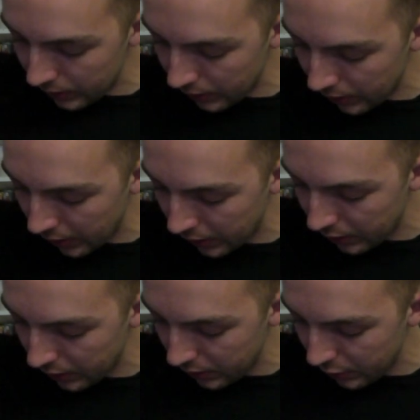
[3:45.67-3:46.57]
and
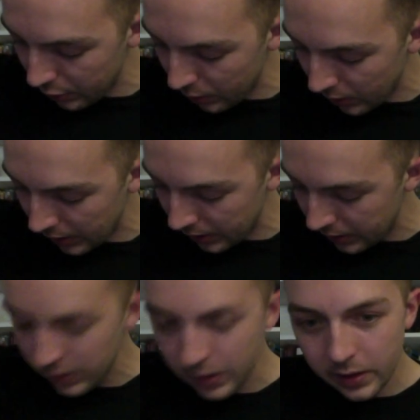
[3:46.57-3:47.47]
you
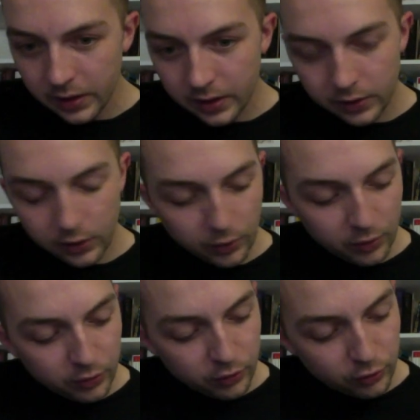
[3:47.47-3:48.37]

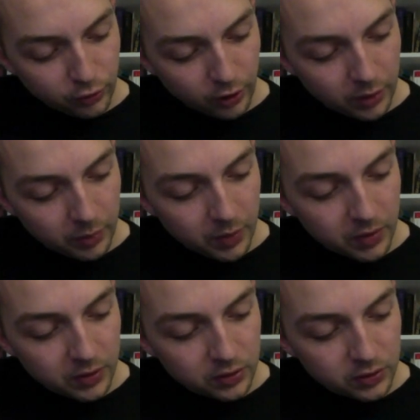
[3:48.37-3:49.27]
strum
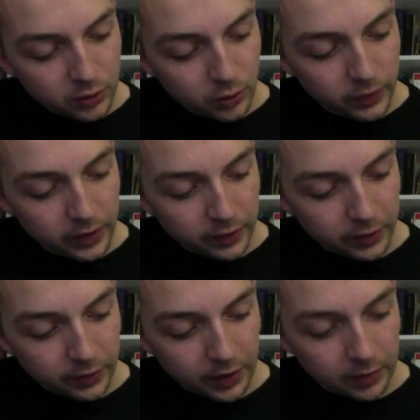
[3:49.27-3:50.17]
two of these at the
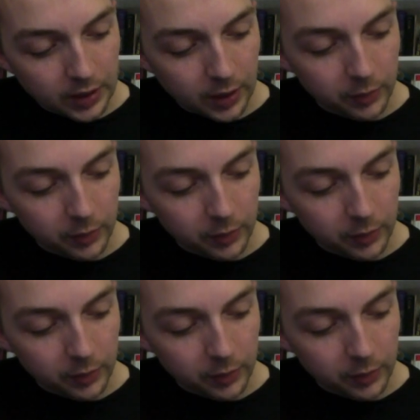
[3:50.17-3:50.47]
same time.